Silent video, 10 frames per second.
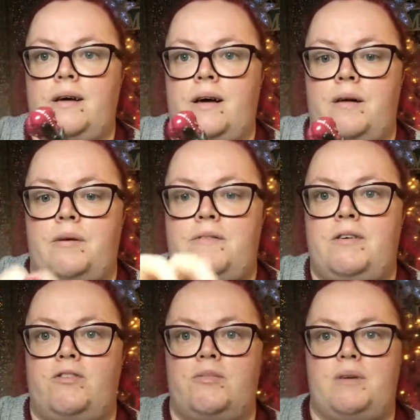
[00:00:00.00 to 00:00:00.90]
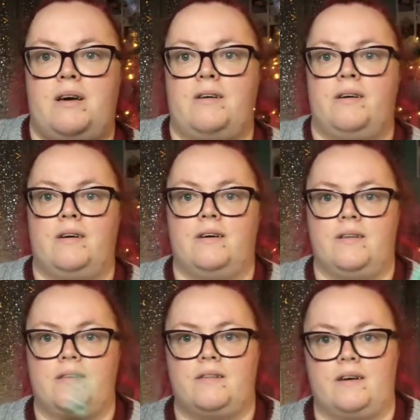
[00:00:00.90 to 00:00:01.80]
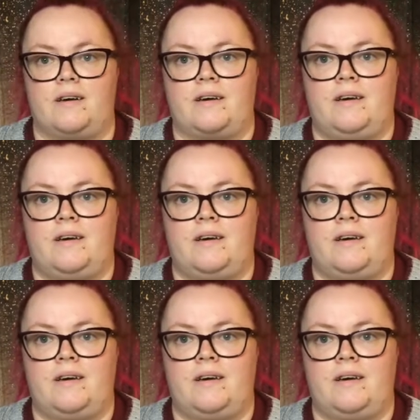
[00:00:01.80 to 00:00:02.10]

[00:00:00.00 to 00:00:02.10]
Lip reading: it feels a bit like,